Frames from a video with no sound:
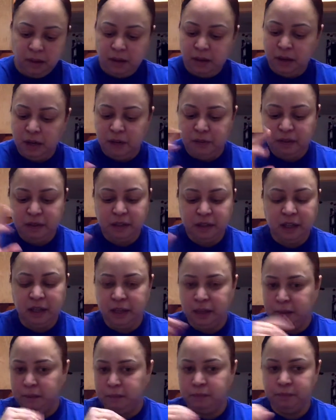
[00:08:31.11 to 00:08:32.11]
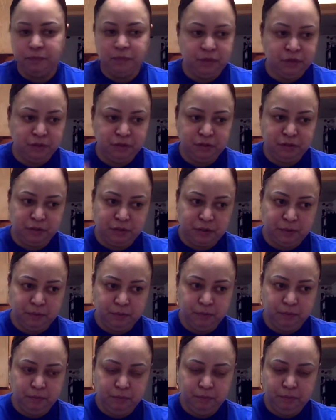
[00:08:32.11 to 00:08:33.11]
And every time she just
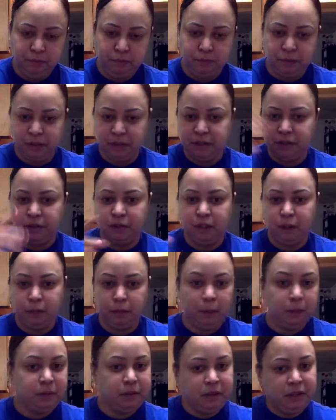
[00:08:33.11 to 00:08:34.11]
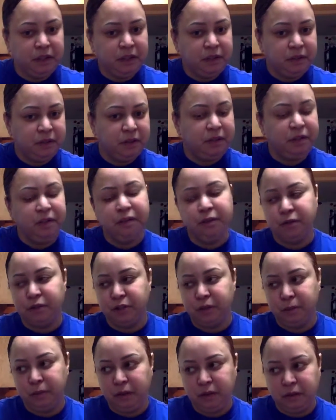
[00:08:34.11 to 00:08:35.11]
brings it upstairs, or
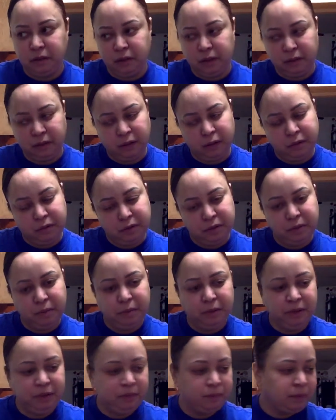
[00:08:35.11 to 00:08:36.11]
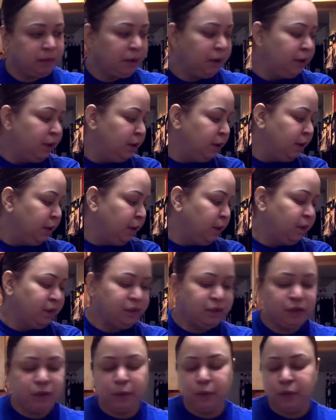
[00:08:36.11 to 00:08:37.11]
she brings it close to me,
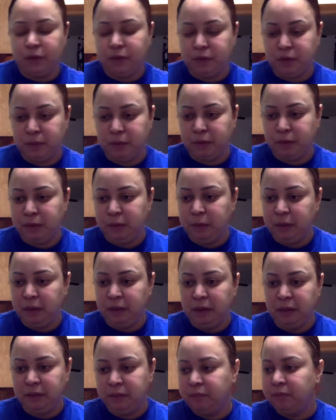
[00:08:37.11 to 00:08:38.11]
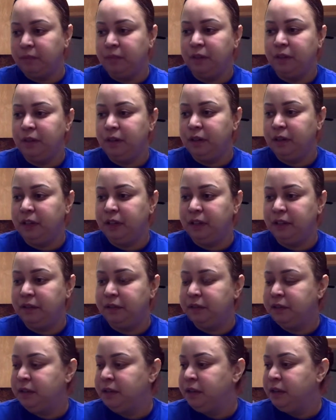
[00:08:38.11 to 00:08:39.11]
if she wants to bring me a
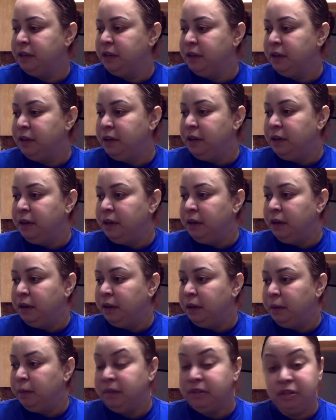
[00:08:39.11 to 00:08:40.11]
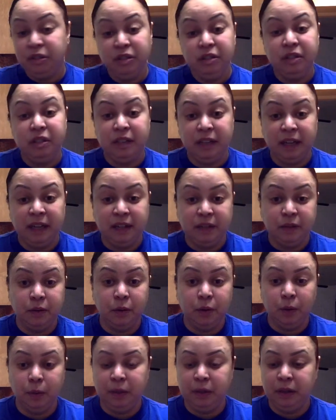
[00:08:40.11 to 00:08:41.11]
gift. But she's an
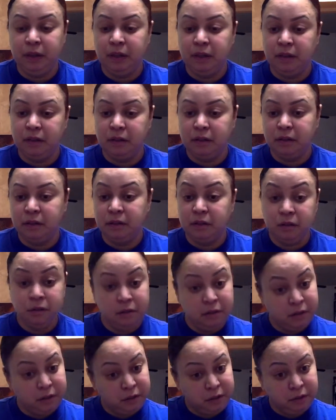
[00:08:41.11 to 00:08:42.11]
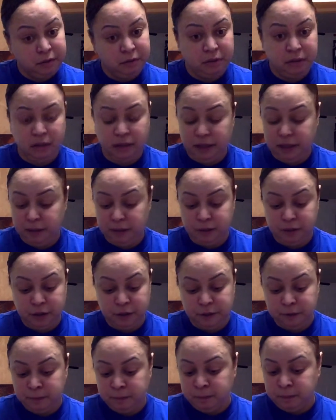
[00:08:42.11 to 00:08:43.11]
asshole because, excuse language,
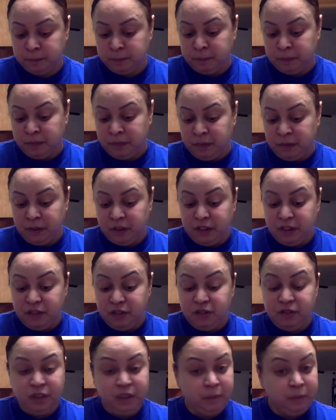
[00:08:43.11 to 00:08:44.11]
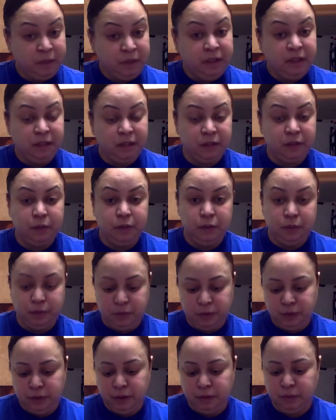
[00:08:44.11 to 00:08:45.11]
she's mean to
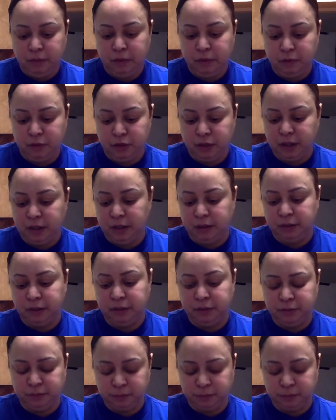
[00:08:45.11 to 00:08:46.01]
the middle child.